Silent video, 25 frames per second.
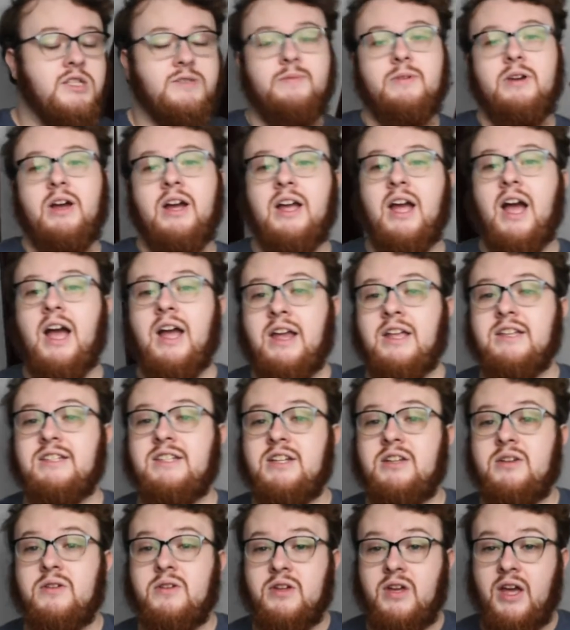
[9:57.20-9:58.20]
I
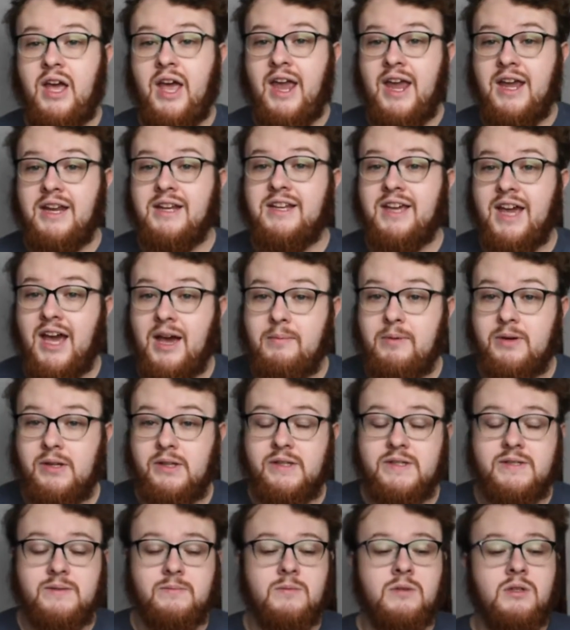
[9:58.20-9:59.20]
continue to hate
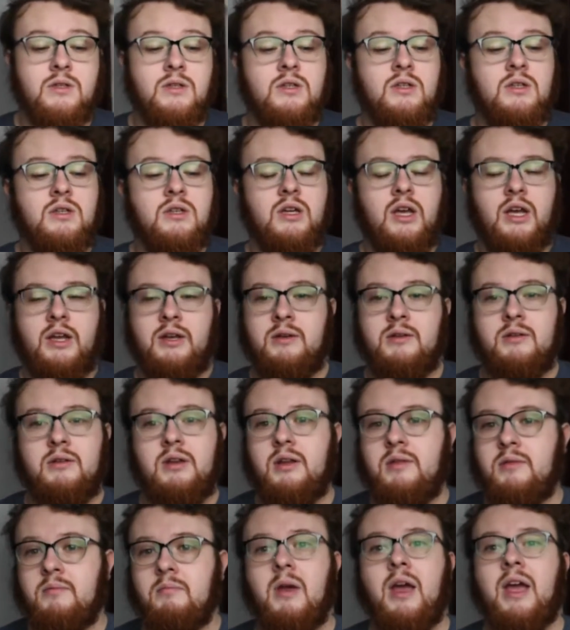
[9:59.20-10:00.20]
capitalism.
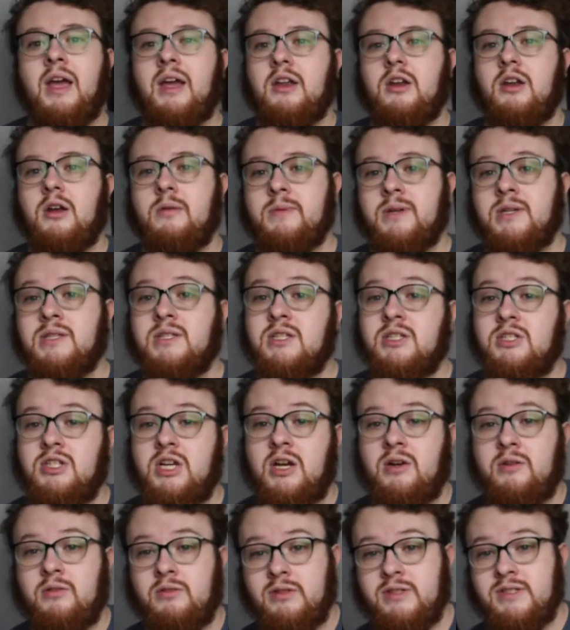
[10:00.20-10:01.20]
and economics in
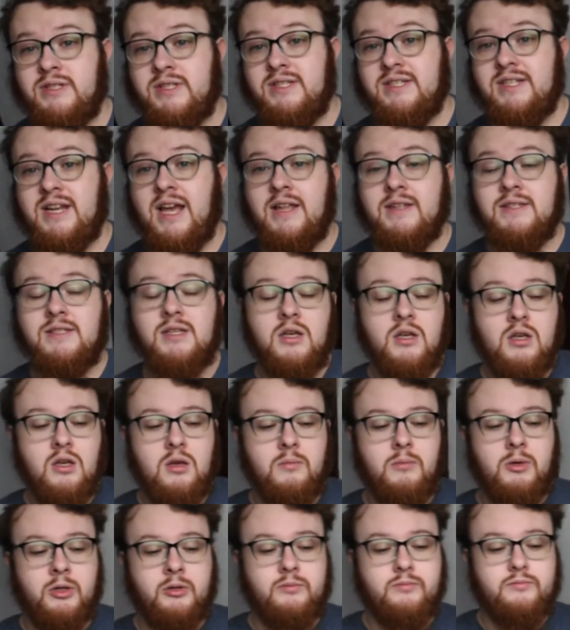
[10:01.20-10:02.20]
general as it stands.
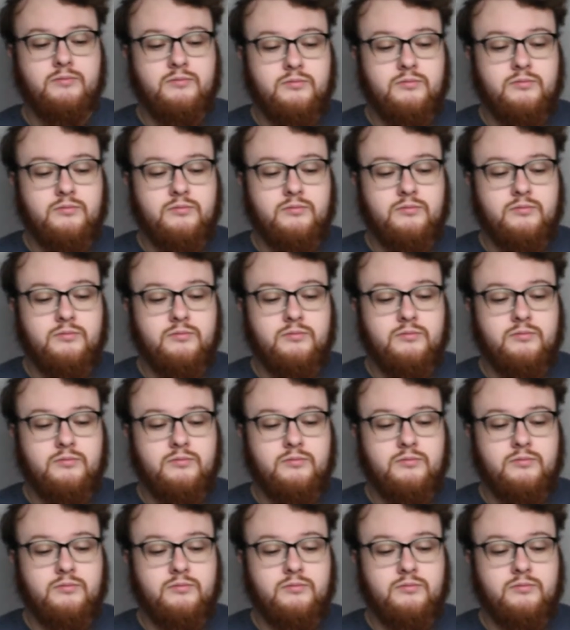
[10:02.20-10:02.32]
But